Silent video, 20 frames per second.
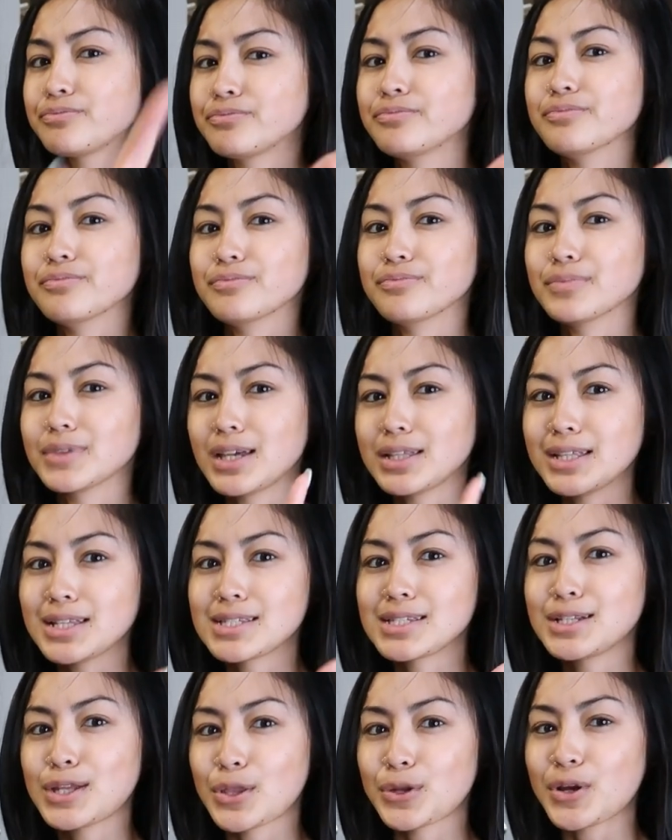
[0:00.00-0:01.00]
Hmm,
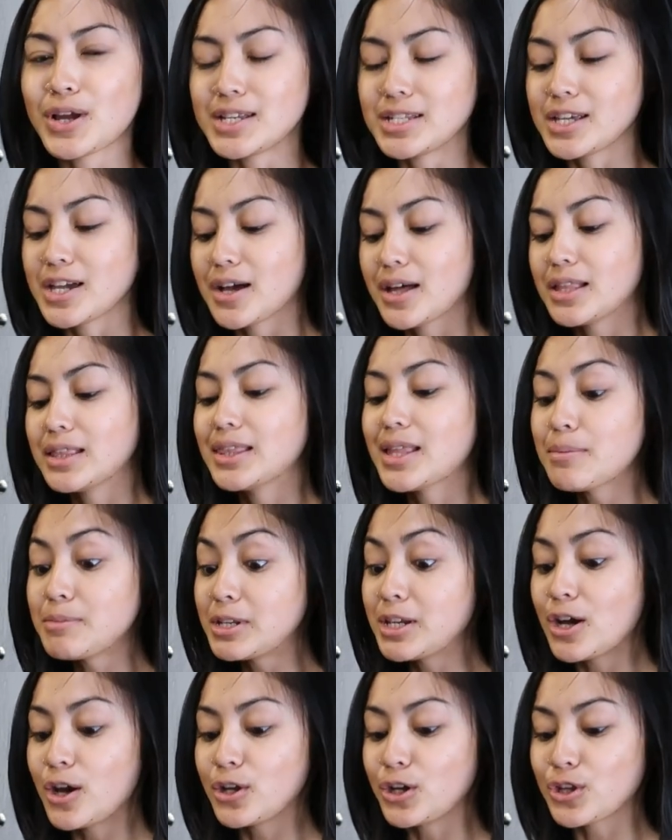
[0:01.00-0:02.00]
that's another idea. Let
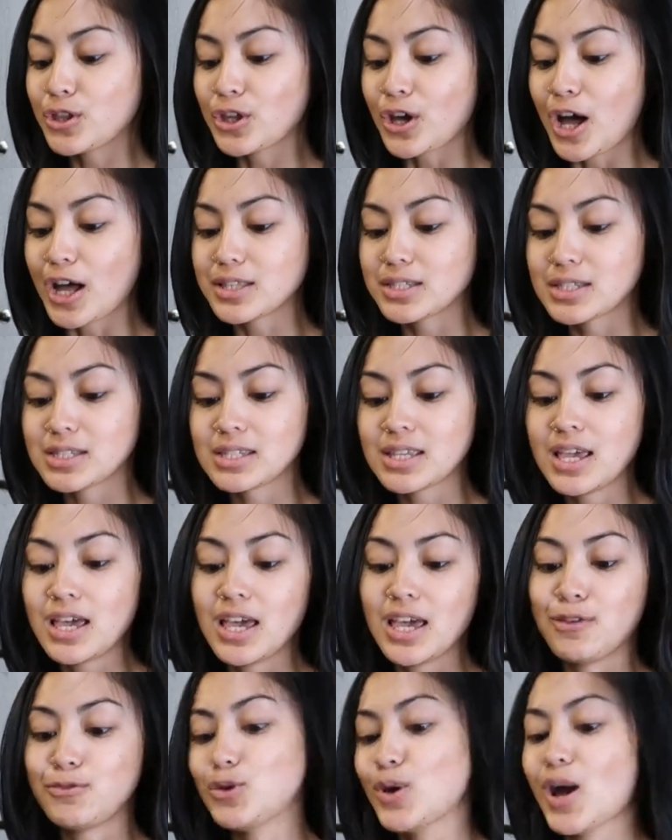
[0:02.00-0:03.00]
me know your thoughts,
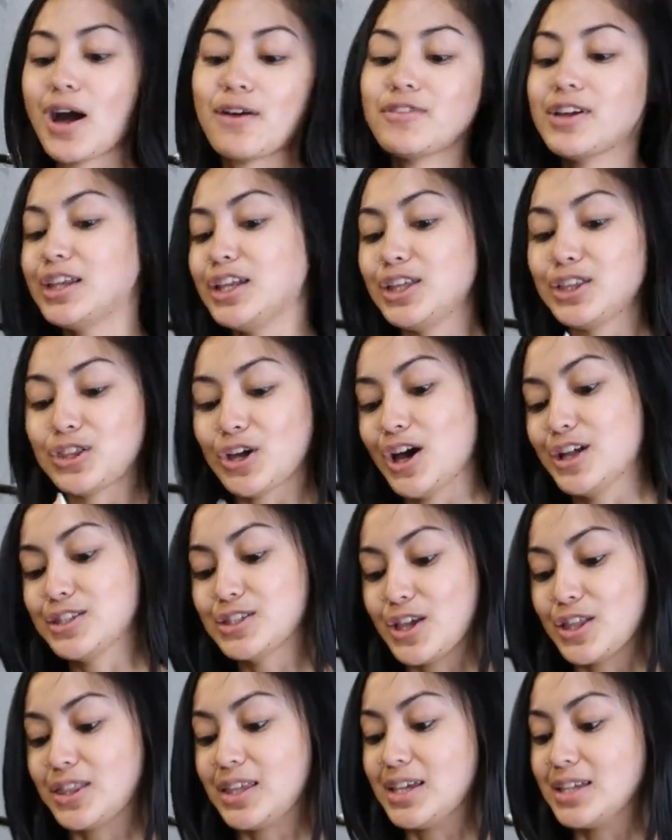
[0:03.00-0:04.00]
if you have any
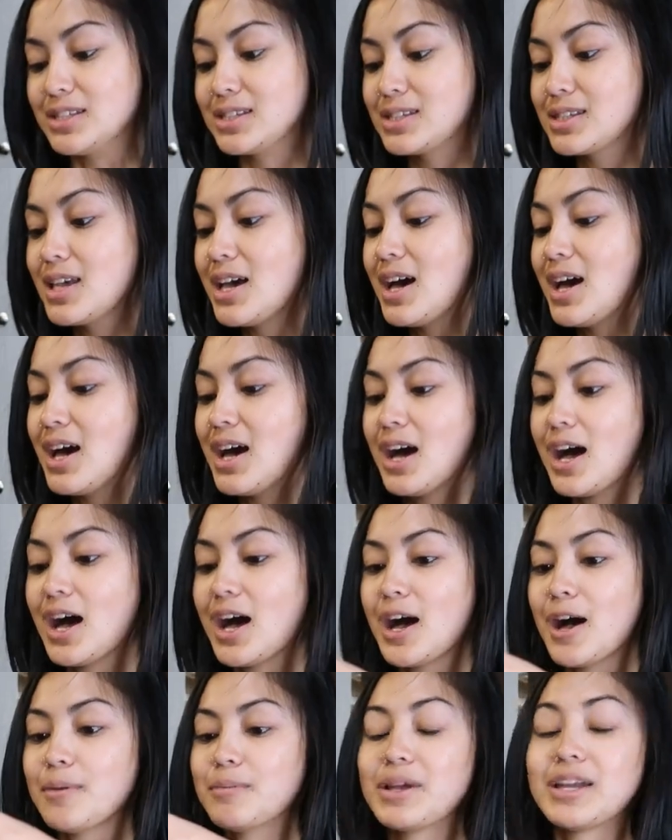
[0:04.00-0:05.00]
thoughts on these.
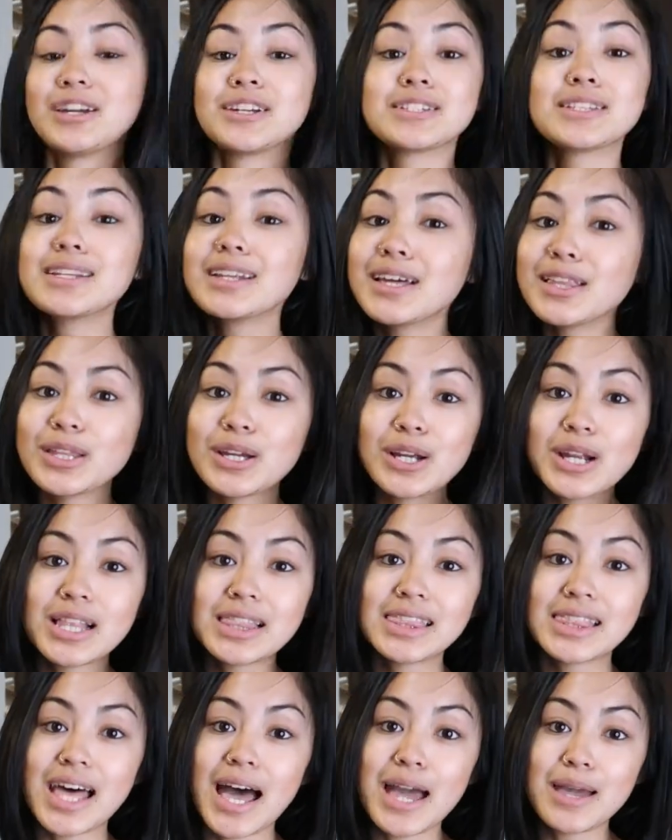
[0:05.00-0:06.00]
Um, here's another
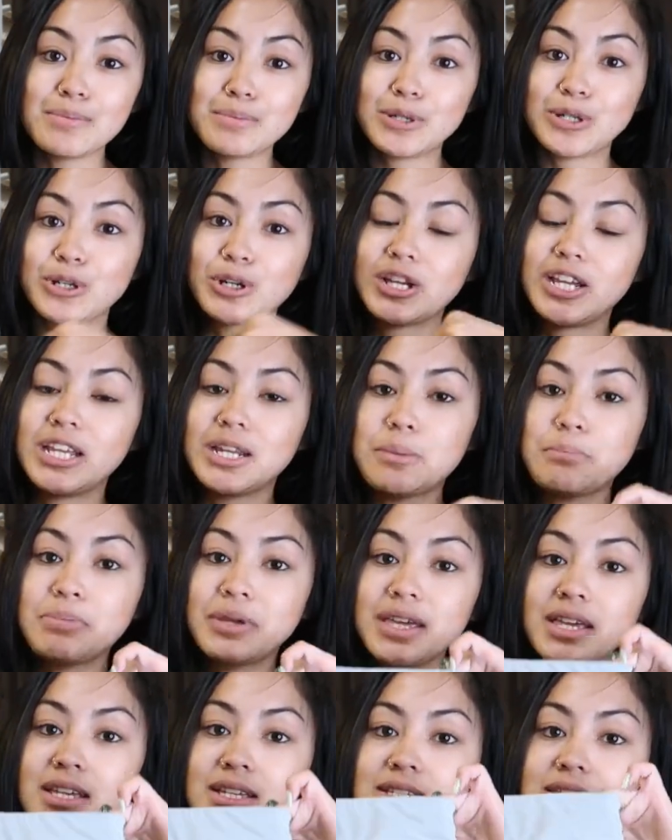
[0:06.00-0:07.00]
lime green
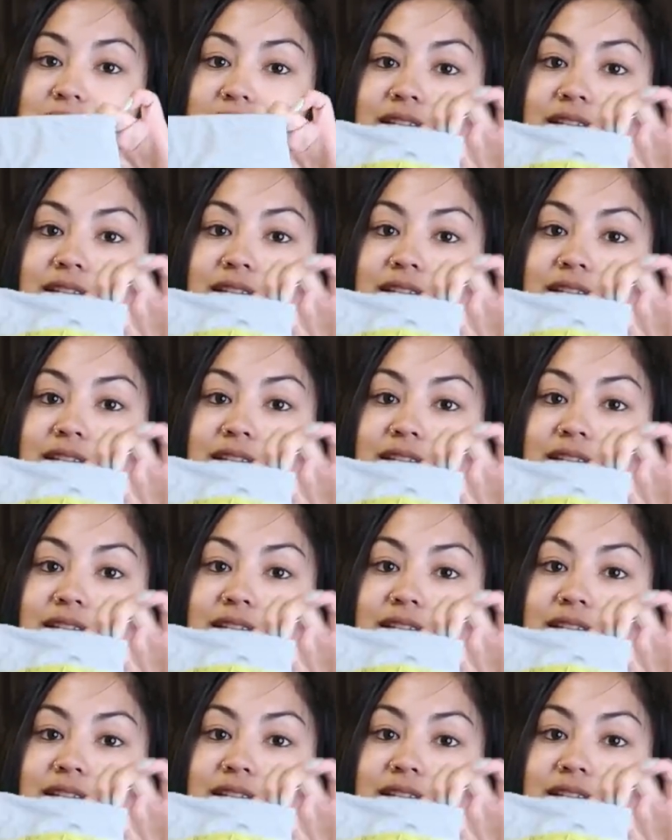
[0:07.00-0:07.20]
piece.